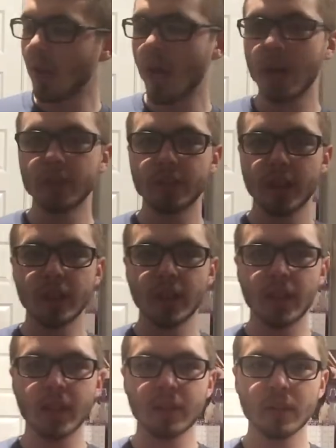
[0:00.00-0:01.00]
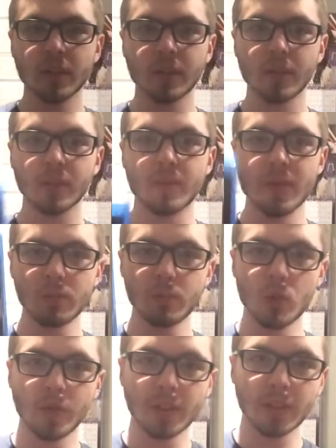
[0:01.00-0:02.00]
I said that this
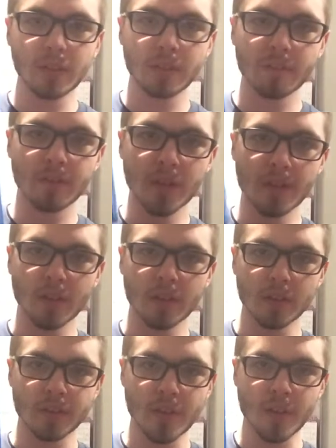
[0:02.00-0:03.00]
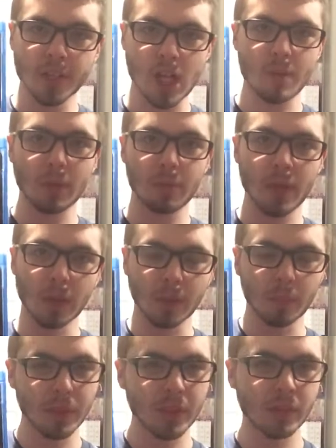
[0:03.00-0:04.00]
movie did the comic better
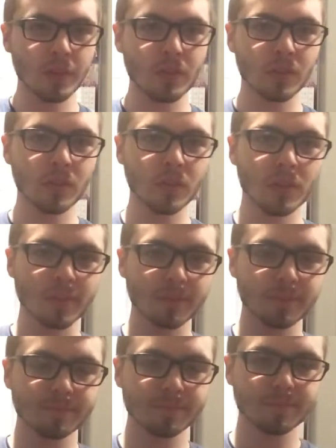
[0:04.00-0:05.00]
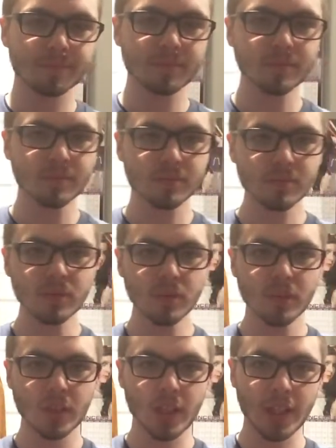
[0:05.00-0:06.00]
because
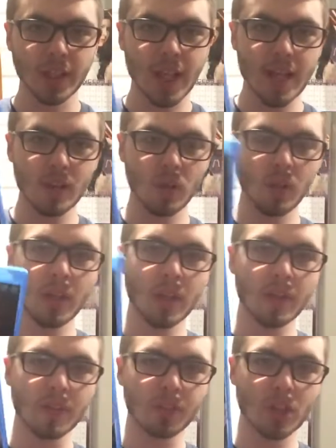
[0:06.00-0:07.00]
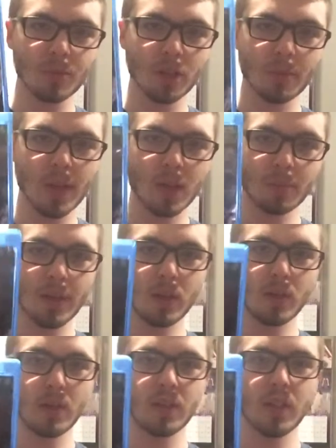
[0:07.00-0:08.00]
it handled the subject matter
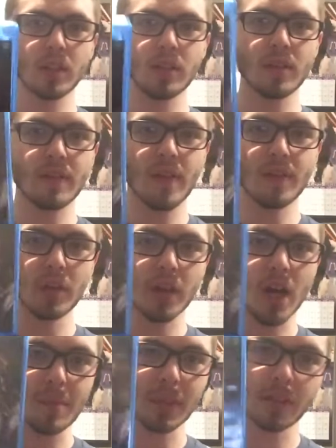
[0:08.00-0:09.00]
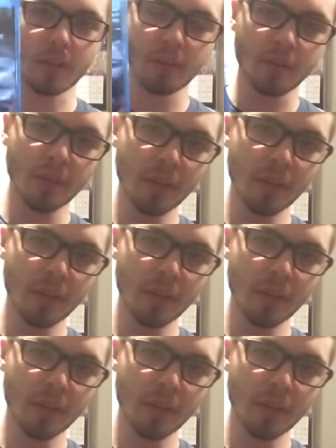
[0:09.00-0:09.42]
better than the comic did.